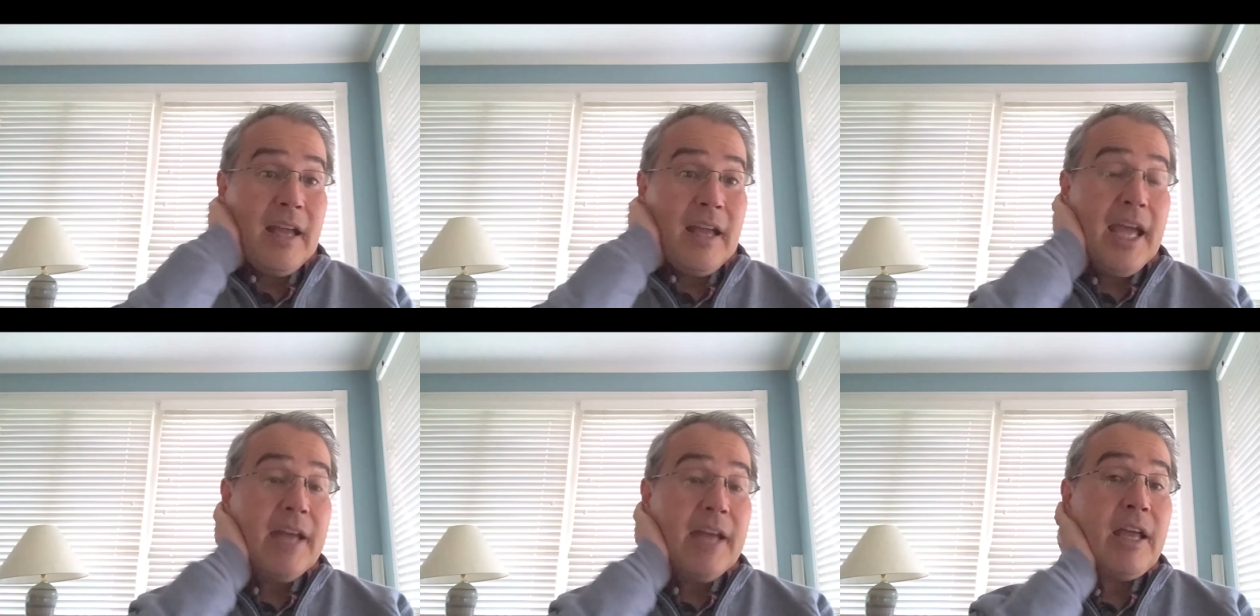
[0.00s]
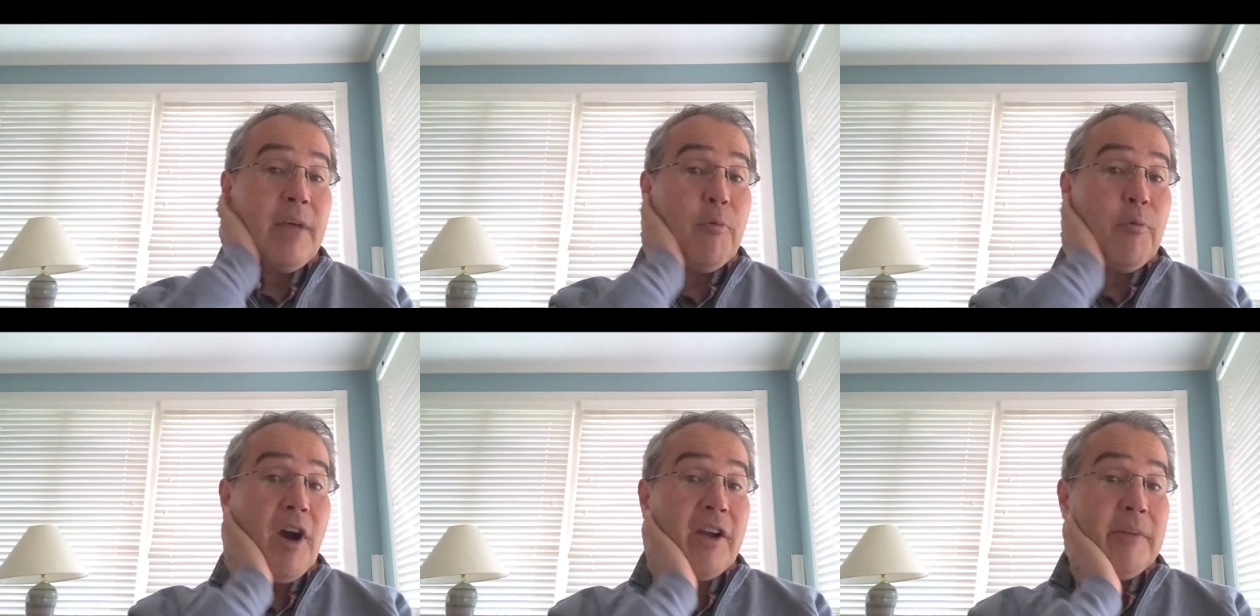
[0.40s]

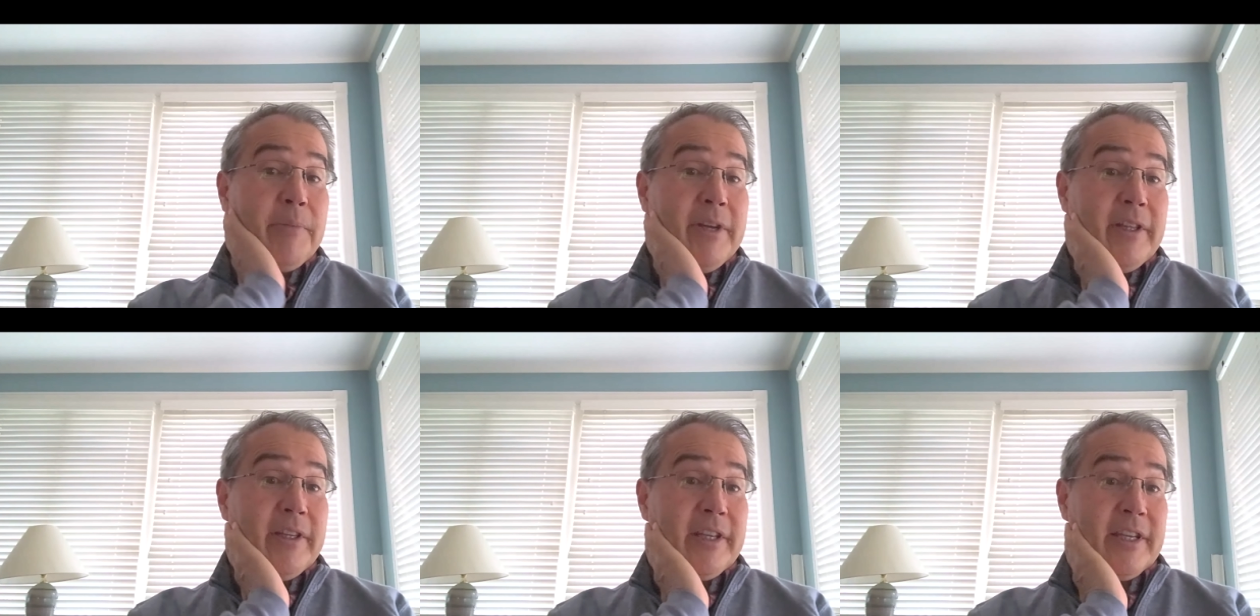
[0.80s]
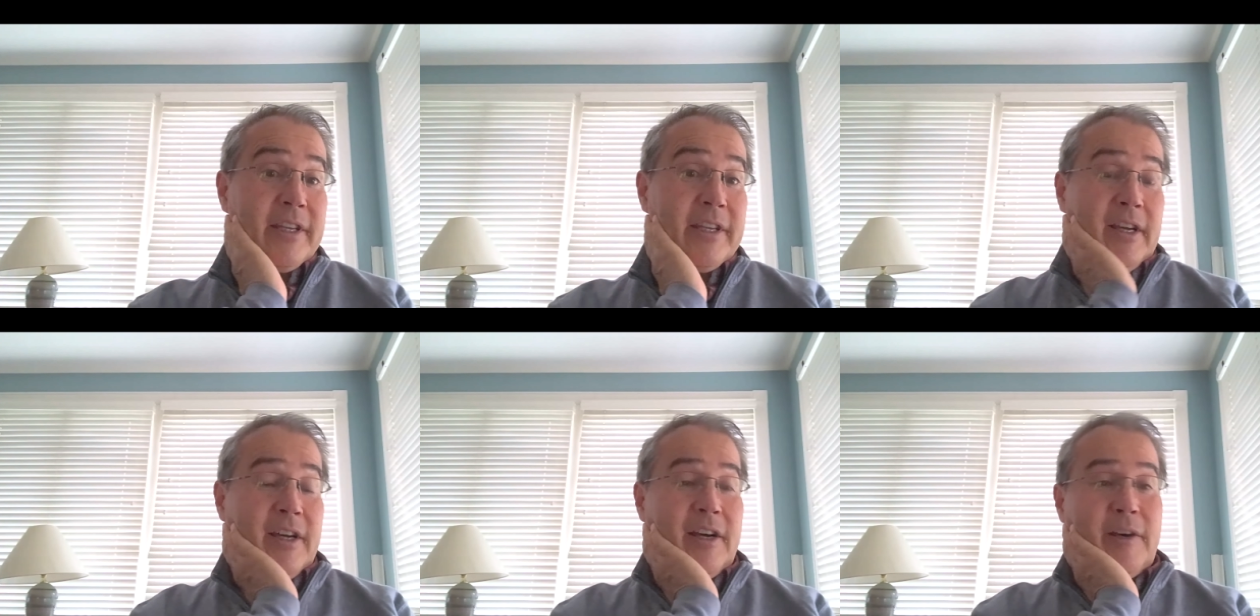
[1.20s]
And walkability.
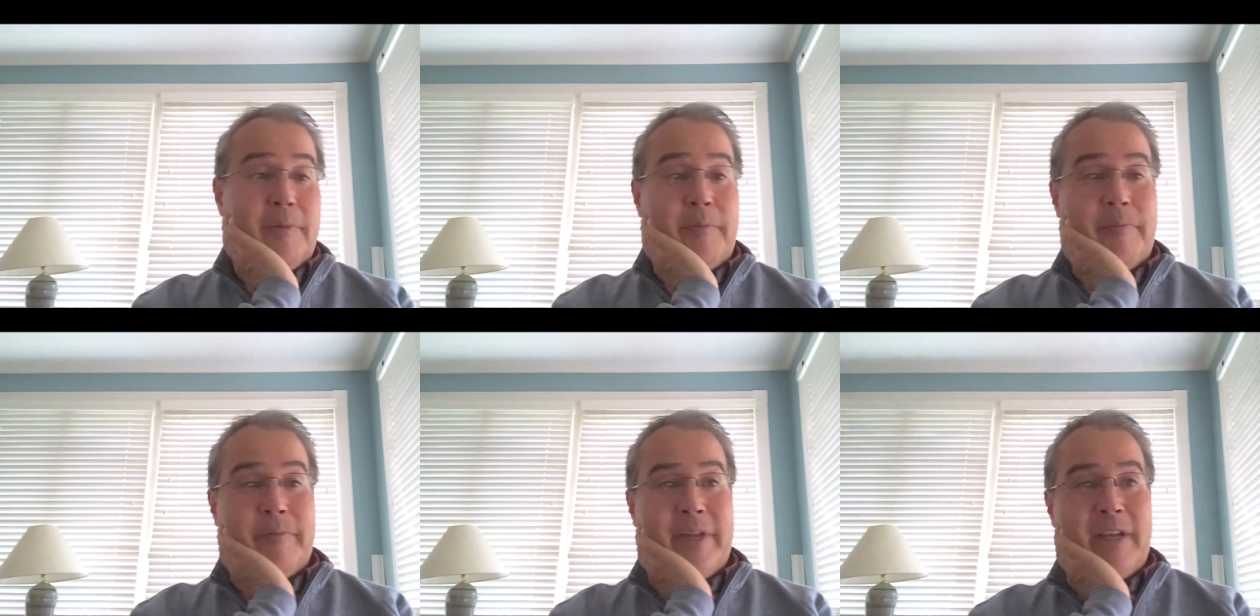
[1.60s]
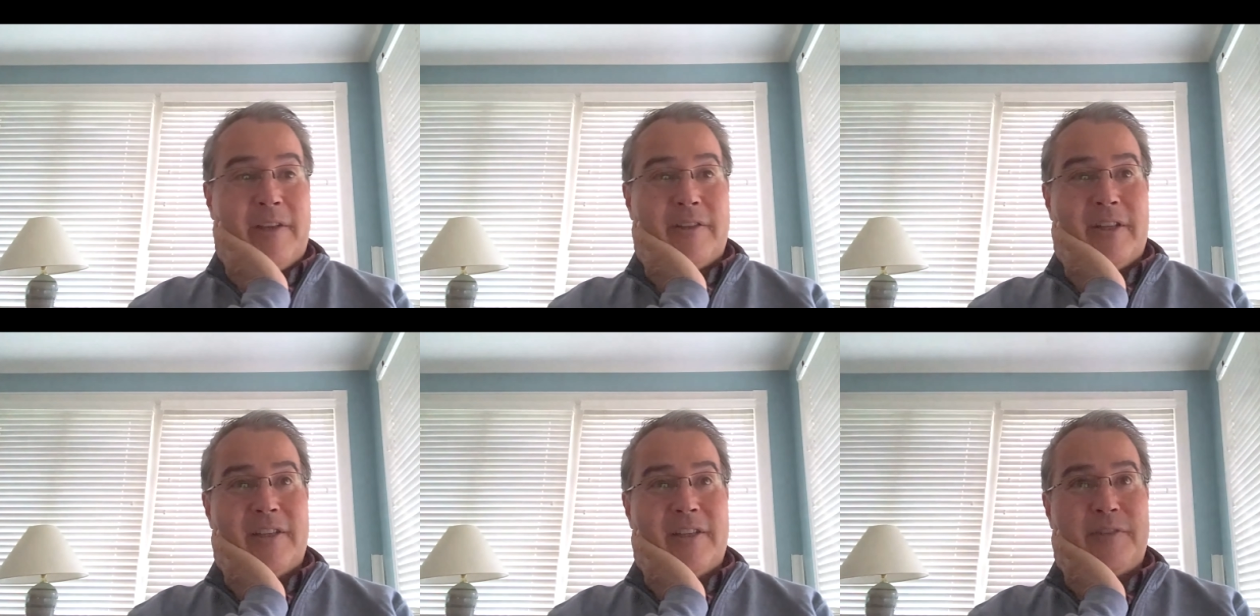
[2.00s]

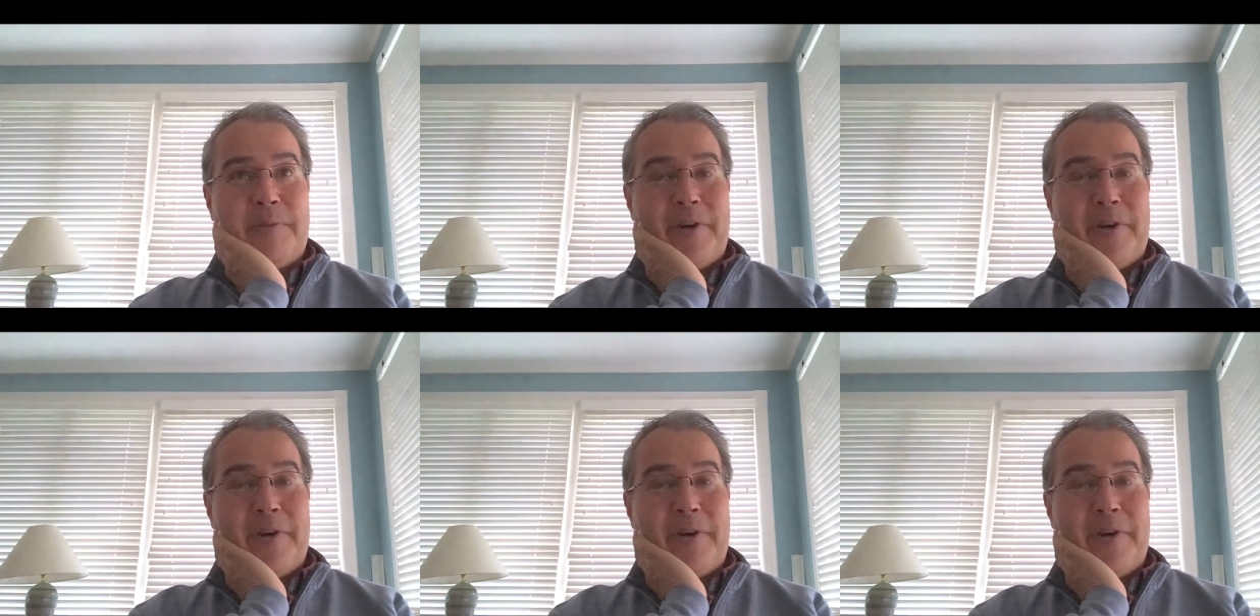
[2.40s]
It's